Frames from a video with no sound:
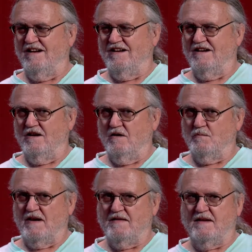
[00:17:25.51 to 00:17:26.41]
And
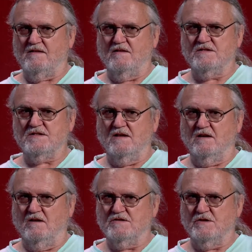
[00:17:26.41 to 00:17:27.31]
I think there's
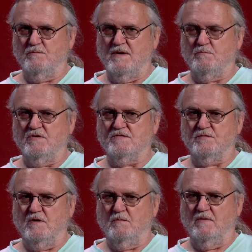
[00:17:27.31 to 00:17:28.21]
also members
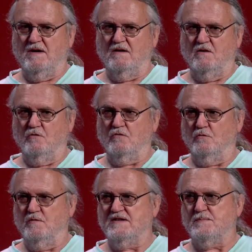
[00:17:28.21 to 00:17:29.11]
from
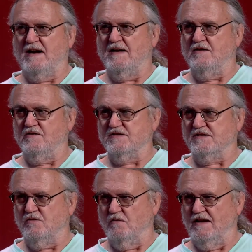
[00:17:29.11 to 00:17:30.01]
local
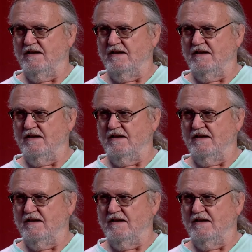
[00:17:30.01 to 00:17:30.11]
responders, correct?